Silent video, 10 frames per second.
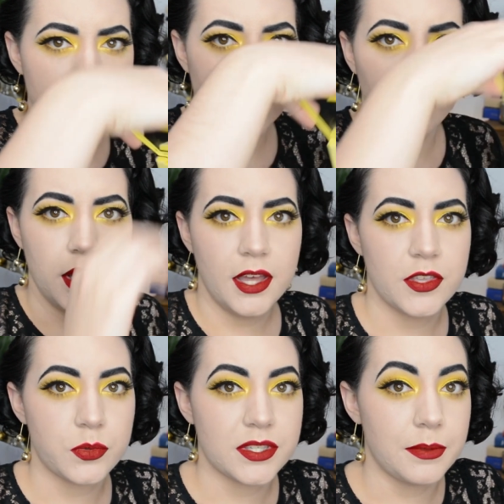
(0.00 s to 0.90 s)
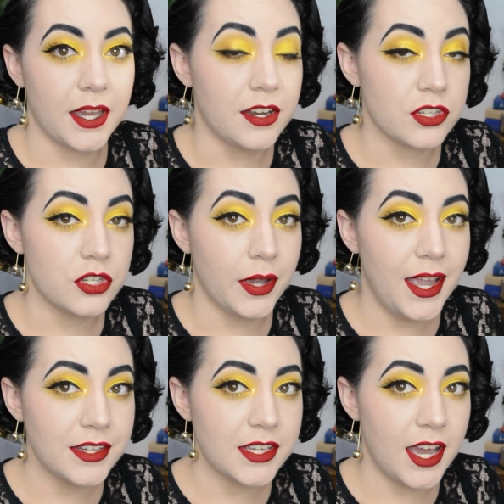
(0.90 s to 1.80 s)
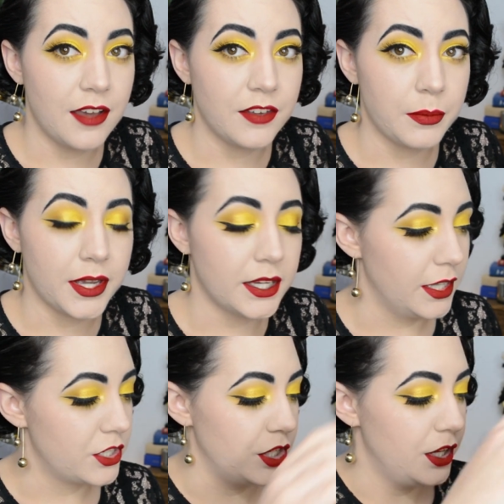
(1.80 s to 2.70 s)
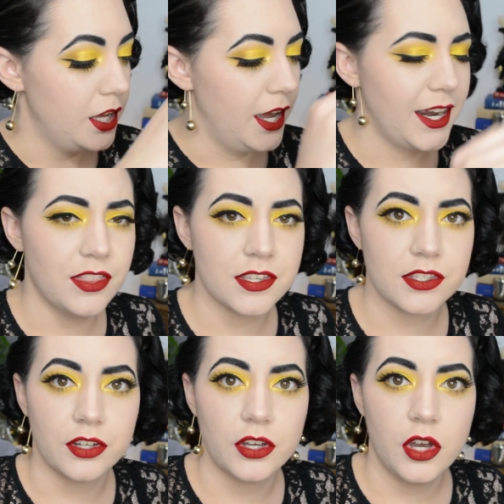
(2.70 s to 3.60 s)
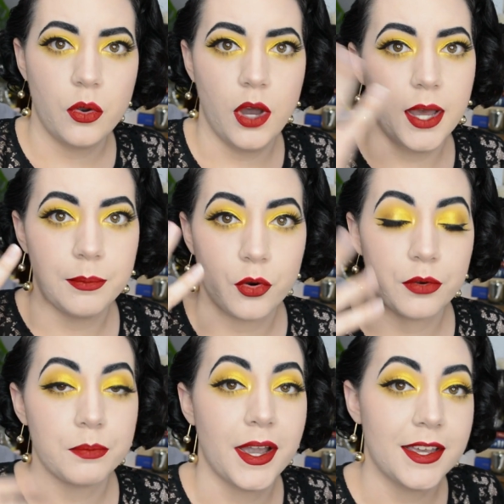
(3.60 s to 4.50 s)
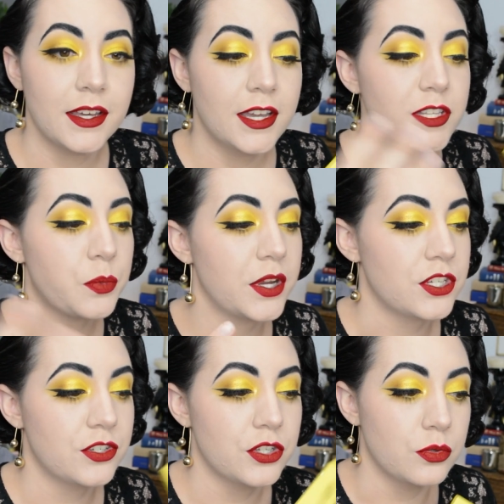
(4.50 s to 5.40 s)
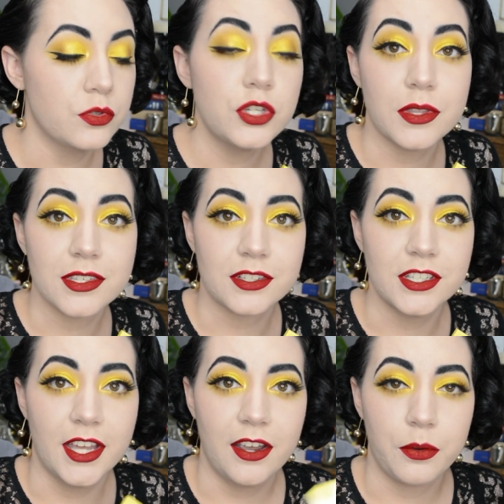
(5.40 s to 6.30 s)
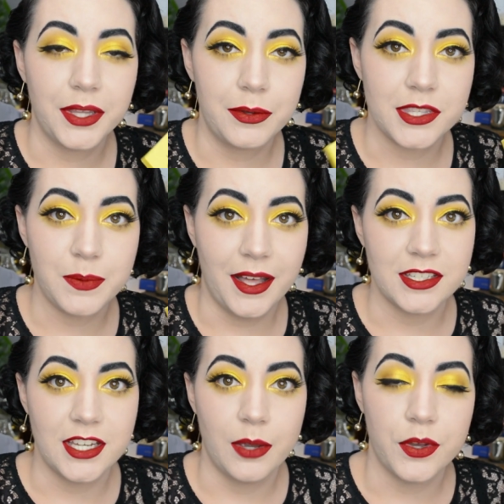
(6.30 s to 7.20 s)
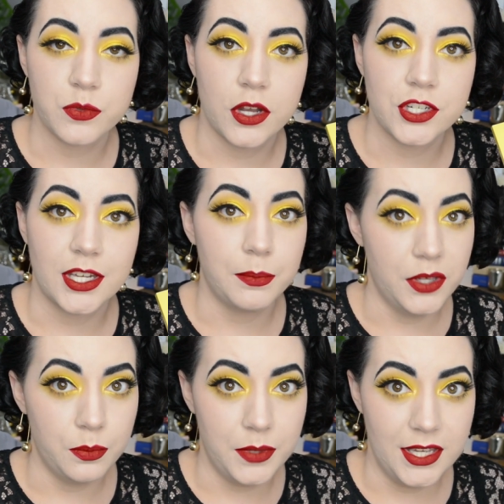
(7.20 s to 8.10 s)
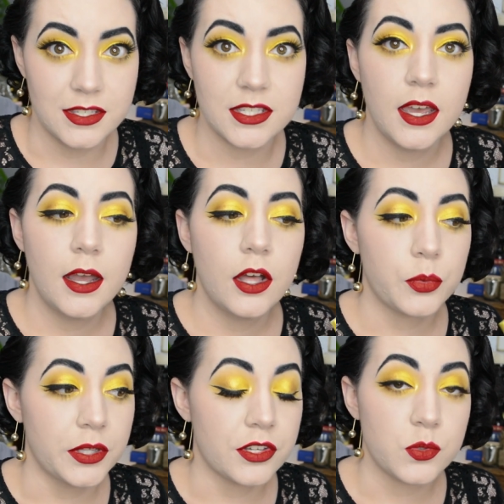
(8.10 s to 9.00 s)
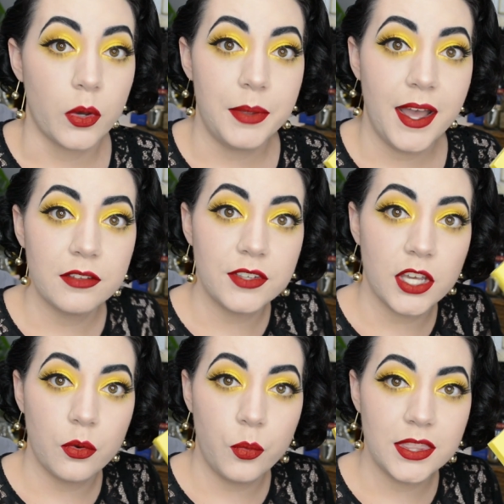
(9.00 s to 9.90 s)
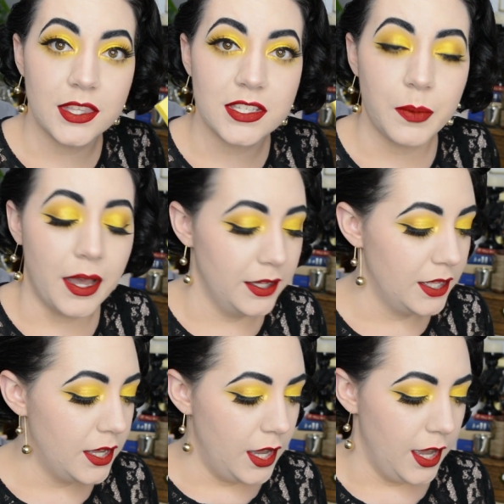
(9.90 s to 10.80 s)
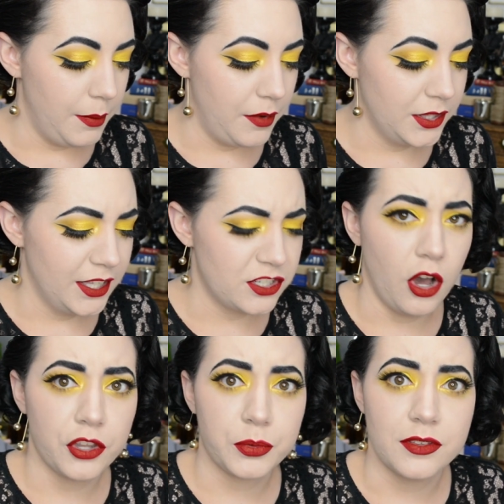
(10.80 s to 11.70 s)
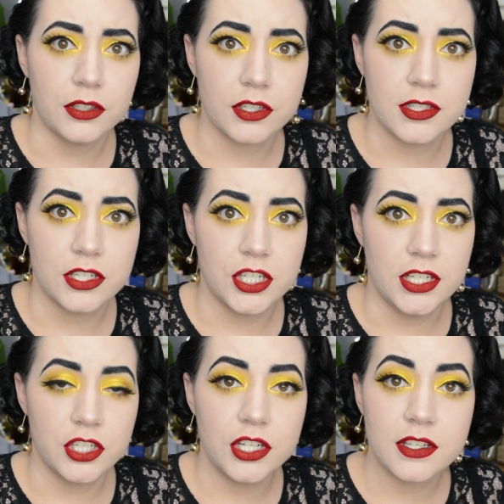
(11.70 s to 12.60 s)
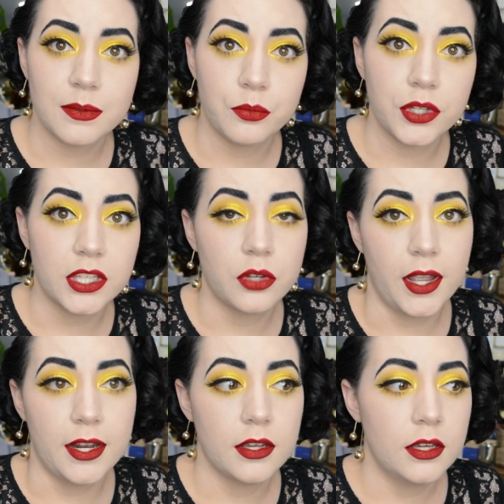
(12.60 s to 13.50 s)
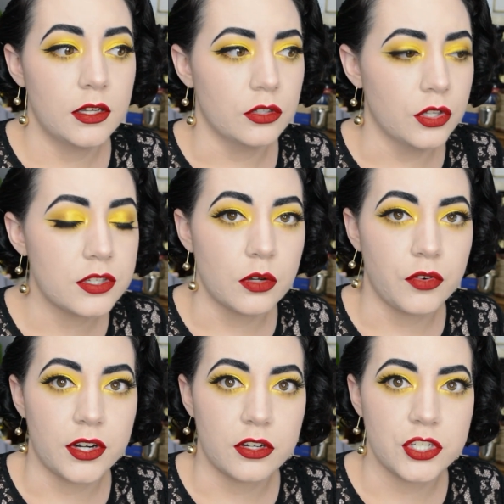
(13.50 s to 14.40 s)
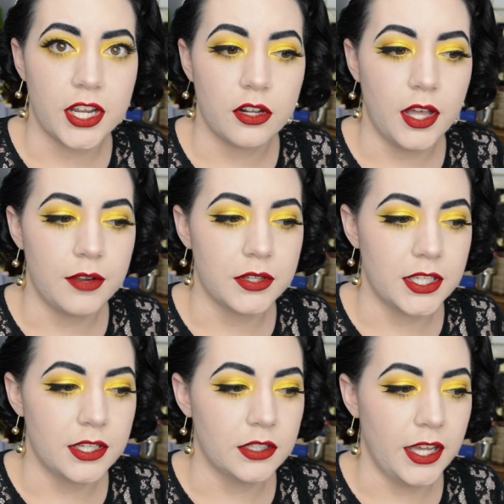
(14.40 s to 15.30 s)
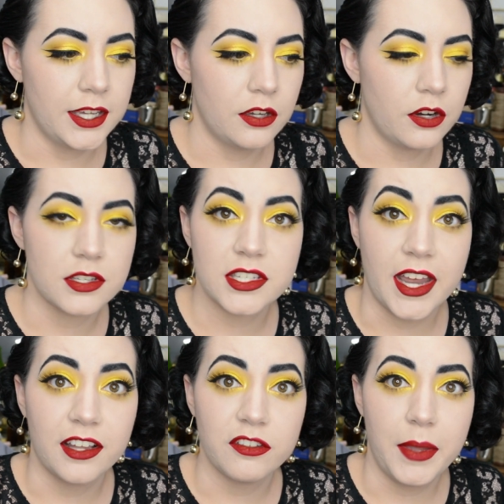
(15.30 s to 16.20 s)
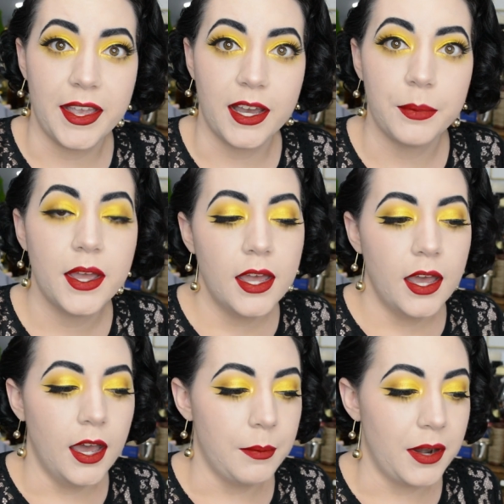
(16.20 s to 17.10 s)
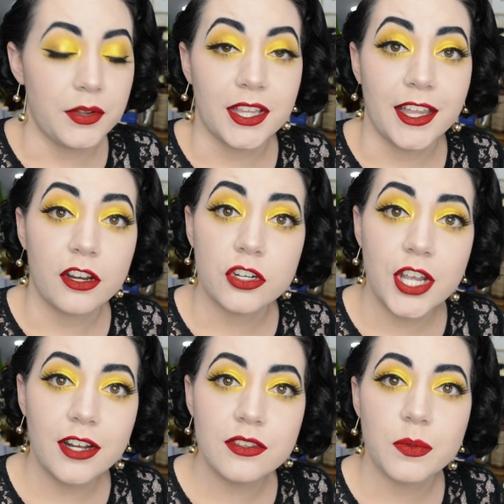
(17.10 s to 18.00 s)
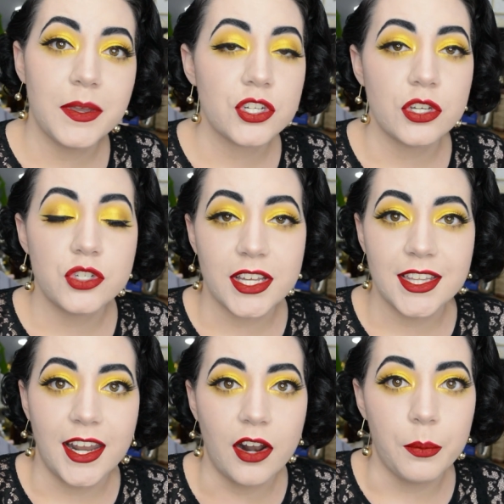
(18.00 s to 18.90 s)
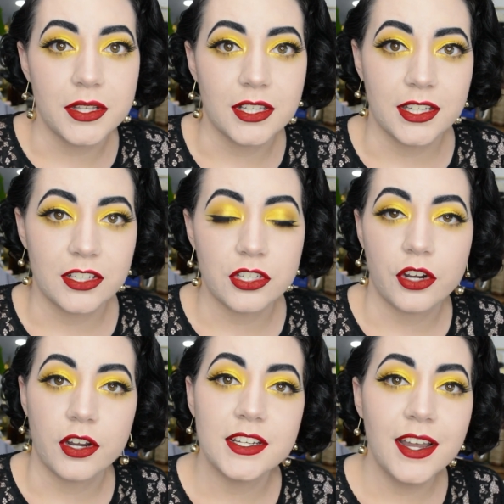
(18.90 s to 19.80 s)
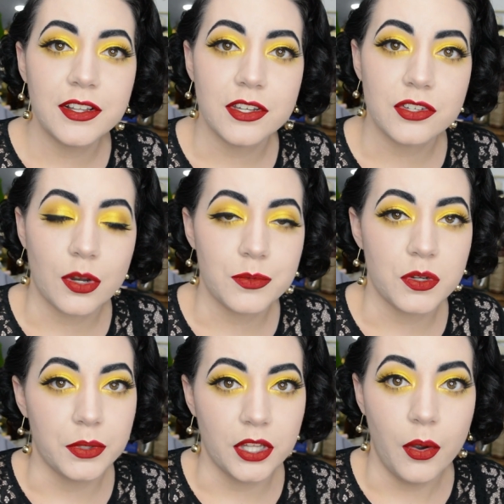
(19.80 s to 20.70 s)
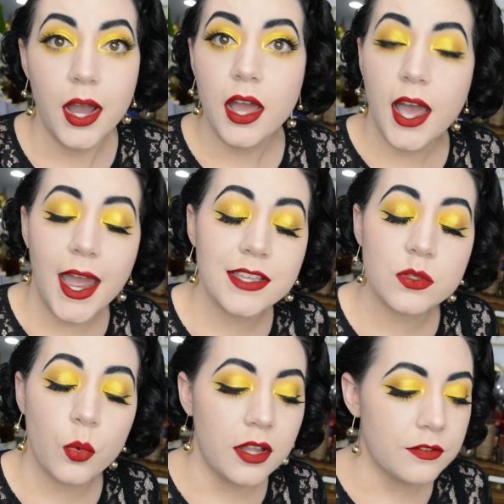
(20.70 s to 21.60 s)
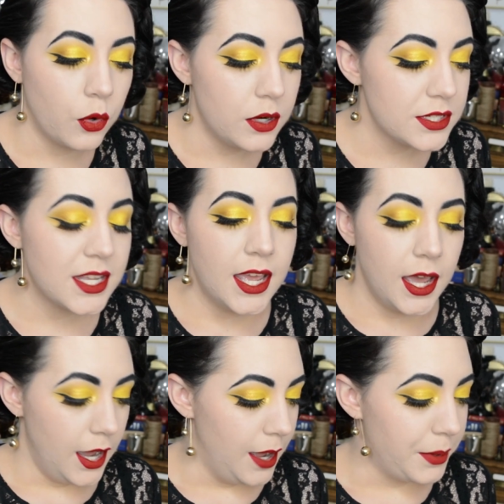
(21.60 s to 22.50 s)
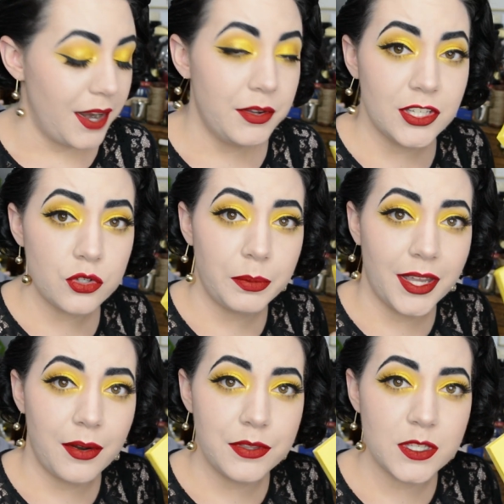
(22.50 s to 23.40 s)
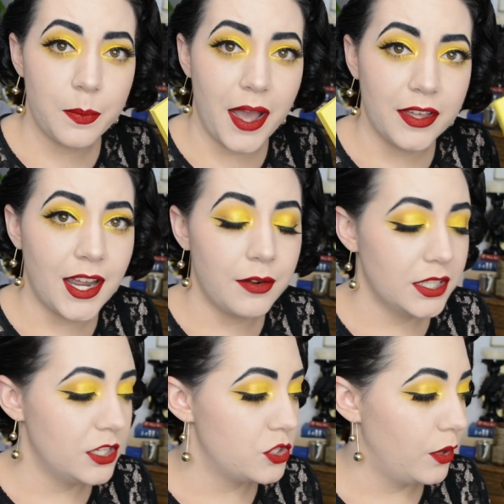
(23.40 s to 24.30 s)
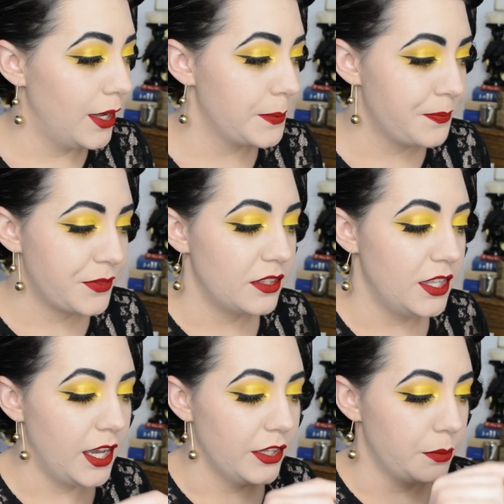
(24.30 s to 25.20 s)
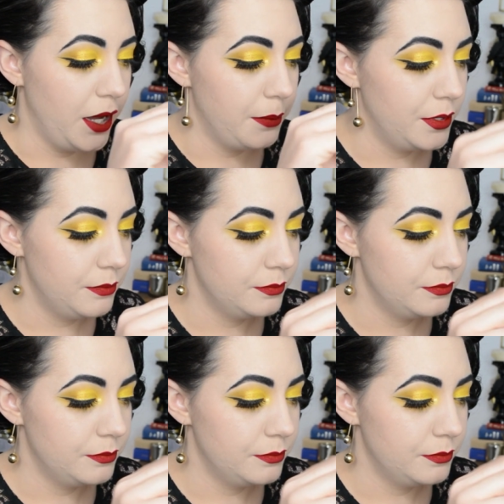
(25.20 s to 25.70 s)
so this was something I just knew I had to have in my collection. Again, this look, or my inspiration to do this look today, or play with this palette today, was watching Beautbean's 3 Looks 1 palette video with this palette. I really liked all 3 of the looks that she did. She does some really great looks over on her channel. I really like her style of makeup, and I really like her channel, so make sure you check that out. I'll put the link to her down in the description below as well, of course. But I really enjoyed playing around with this palette. I really enjoy the Colourpop